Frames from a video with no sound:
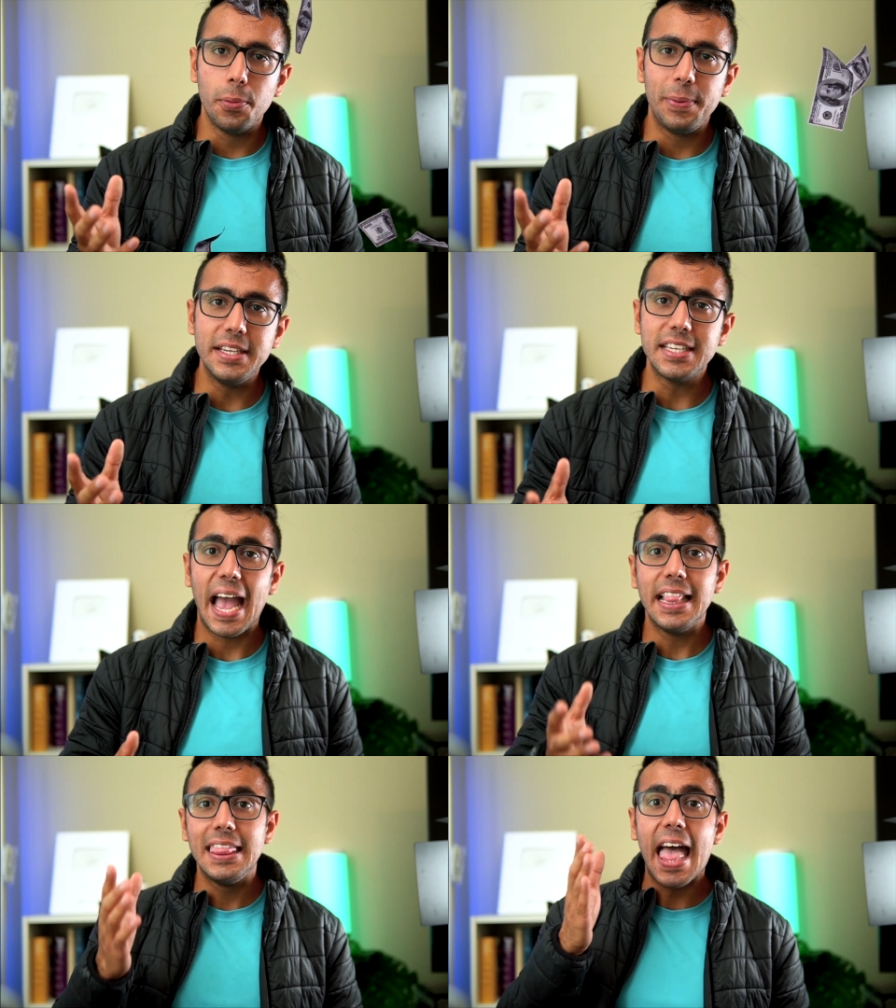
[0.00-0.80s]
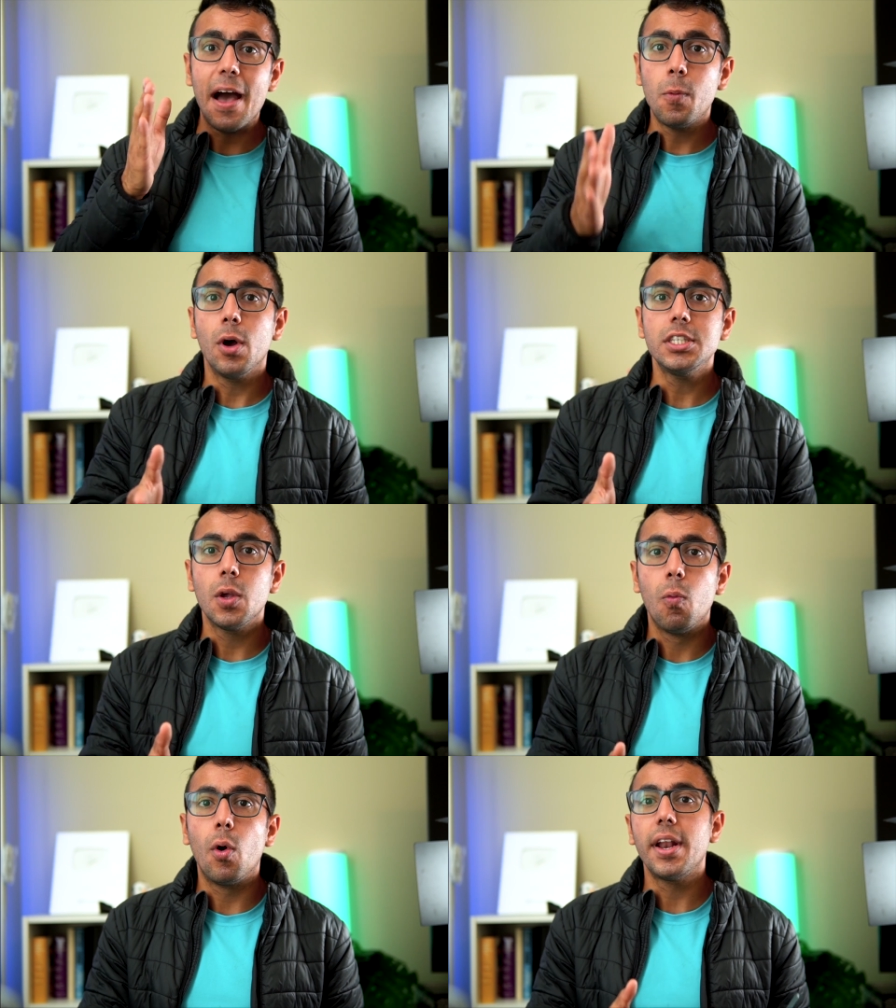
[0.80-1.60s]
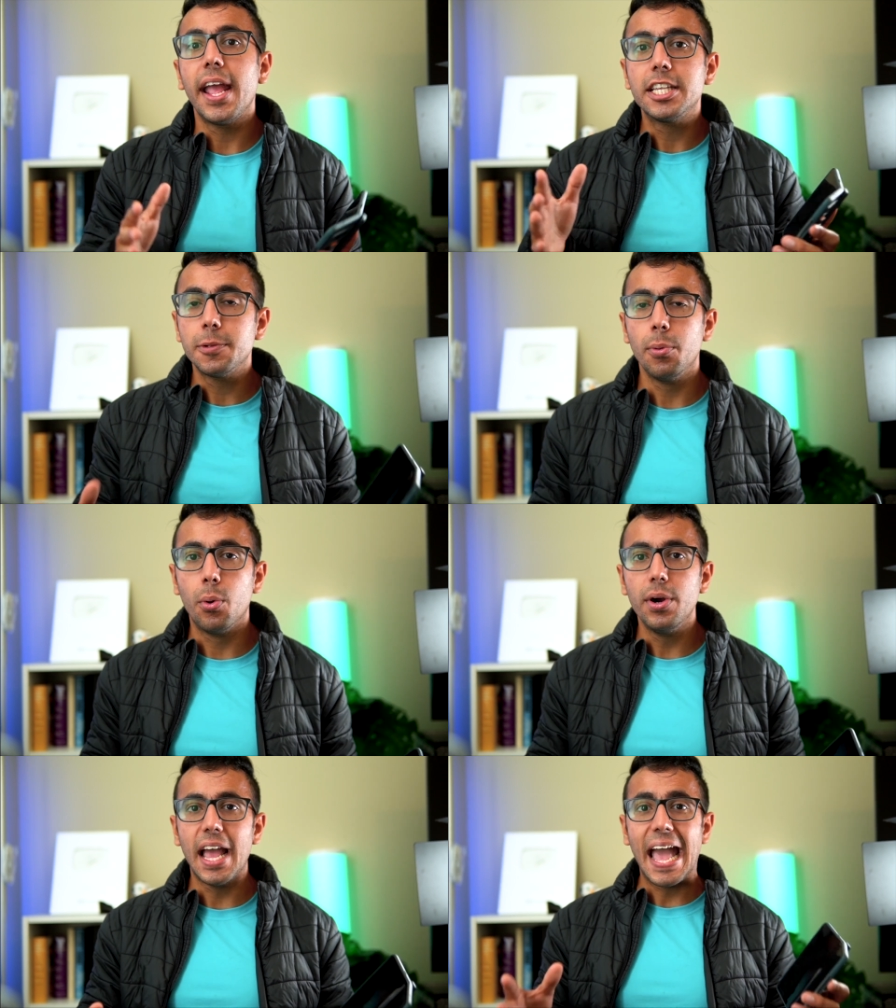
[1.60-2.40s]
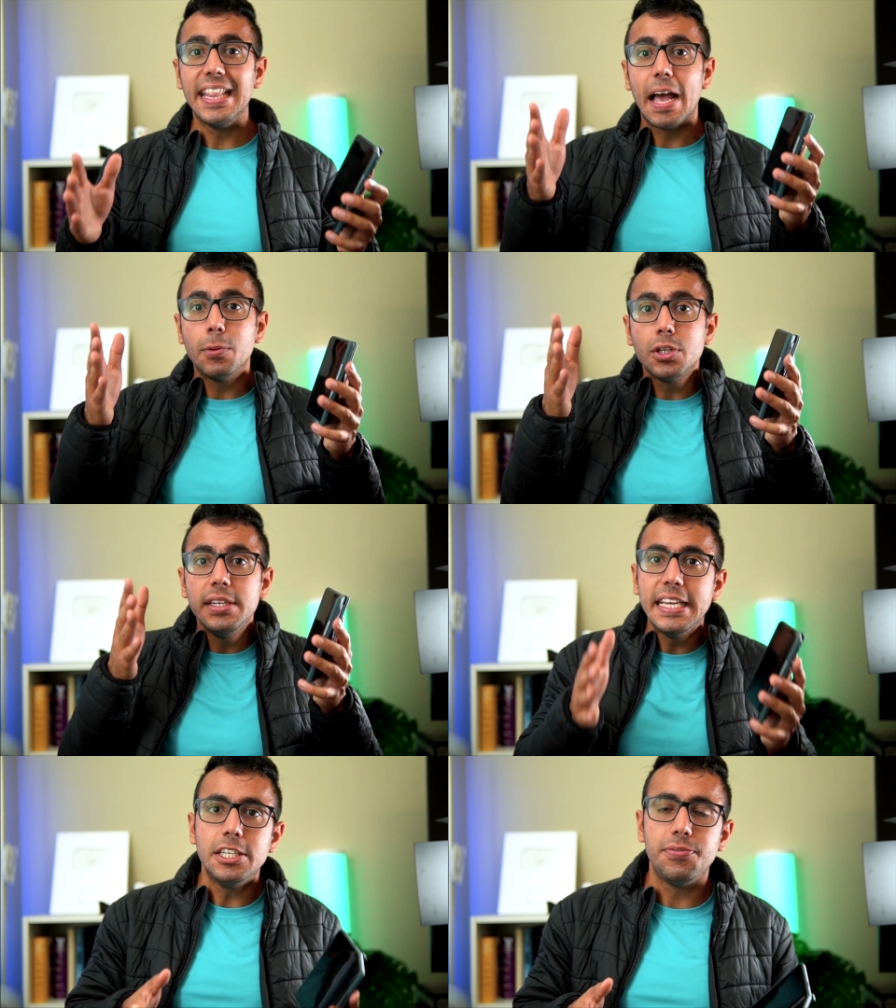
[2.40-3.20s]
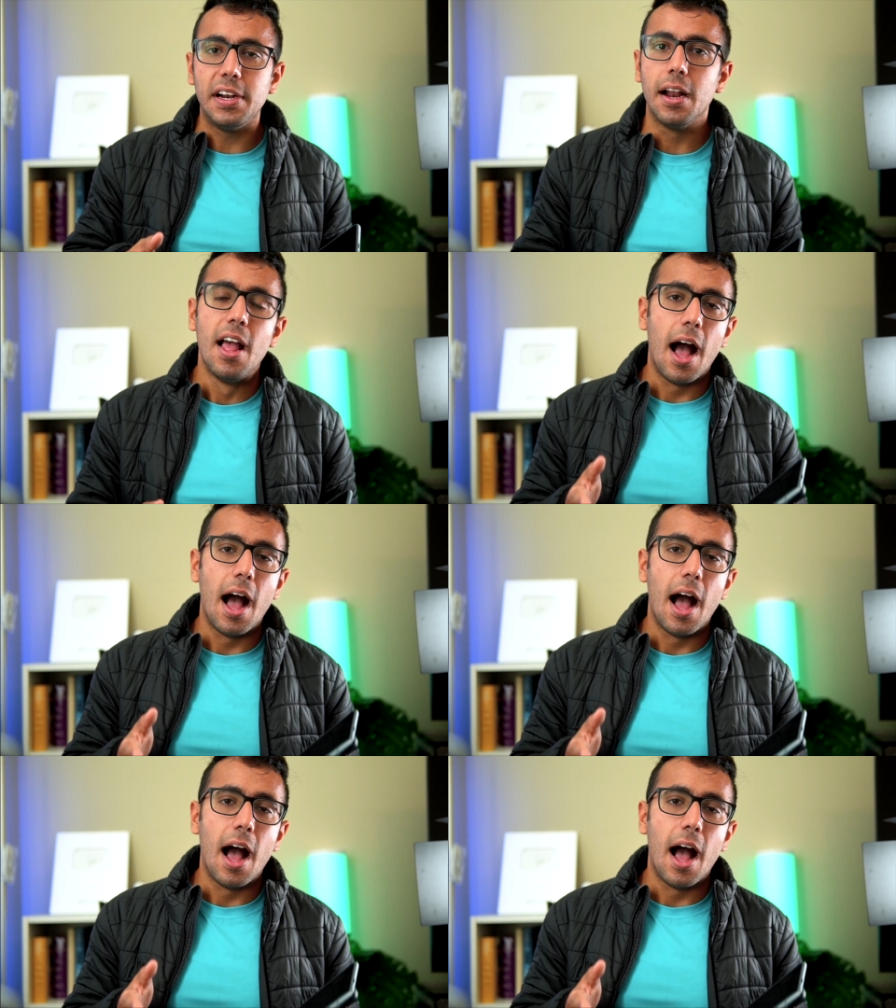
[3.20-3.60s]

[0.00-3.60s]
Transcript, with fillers: rupees. And that was what I explored, and that was a niche field.